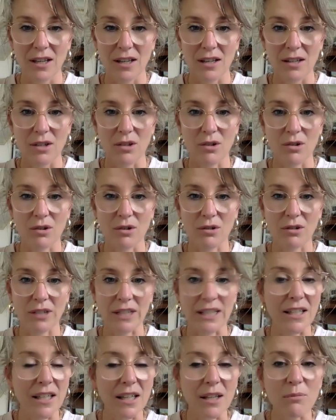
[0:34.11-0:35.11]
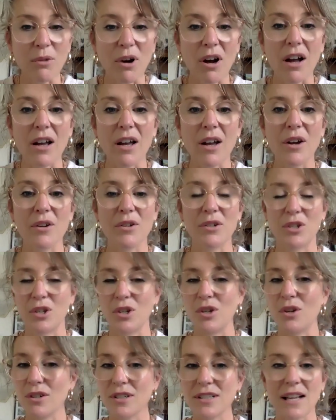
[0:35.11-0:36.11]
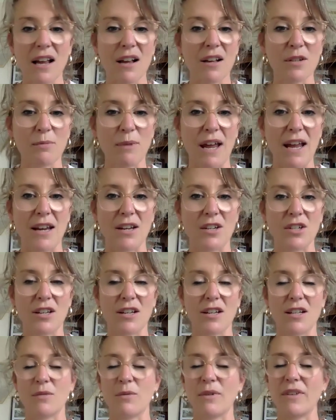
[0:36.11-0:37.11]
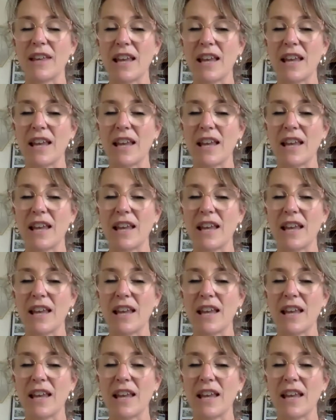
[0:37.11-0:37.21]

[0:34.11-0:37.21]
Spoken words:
link in bio to your sales pages with